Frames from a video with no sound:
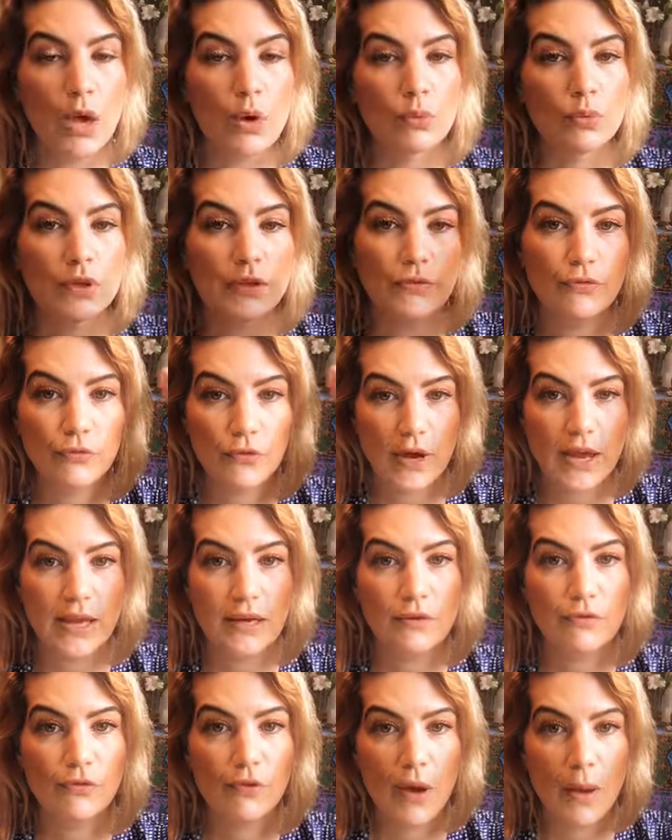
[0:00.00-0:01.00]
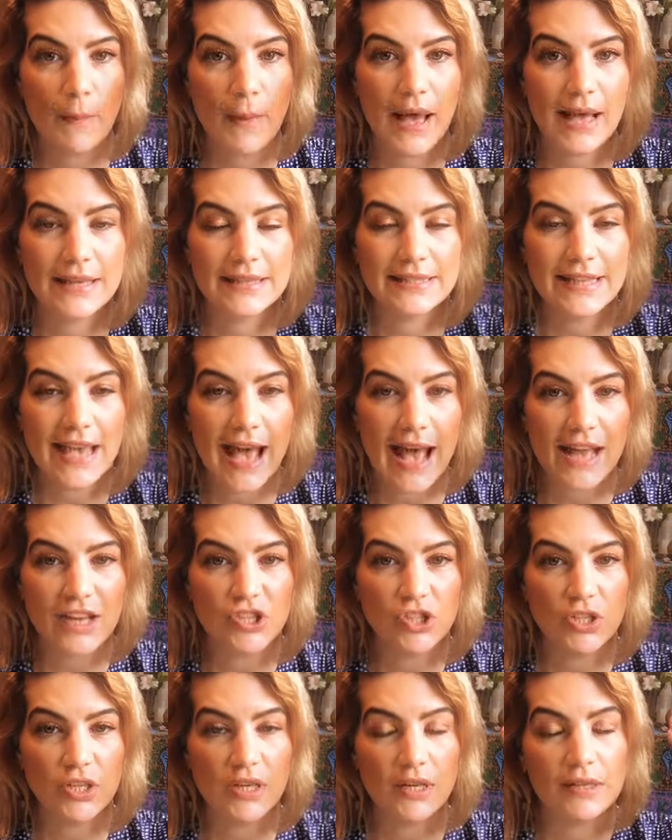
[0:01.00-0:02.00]
Refrain from
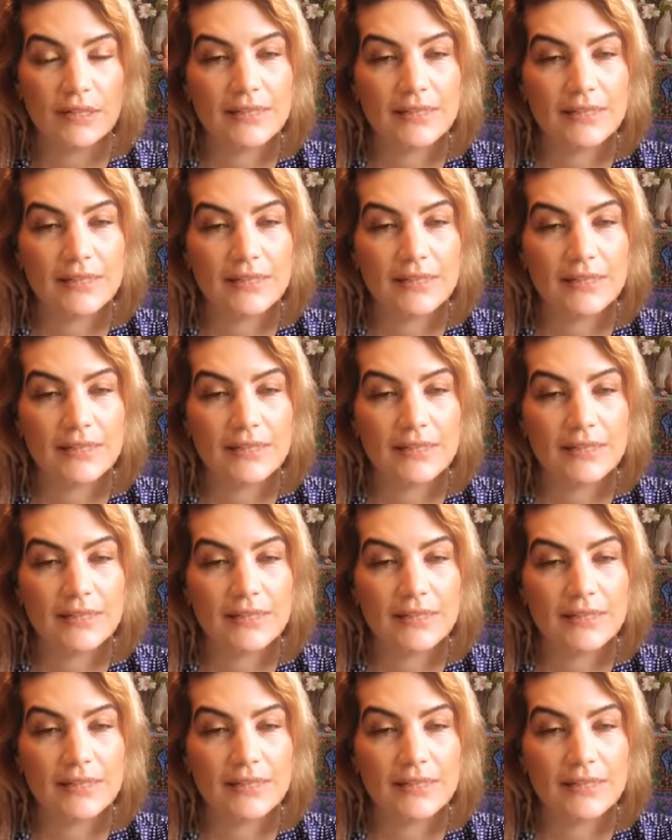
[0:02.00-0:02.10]
attaching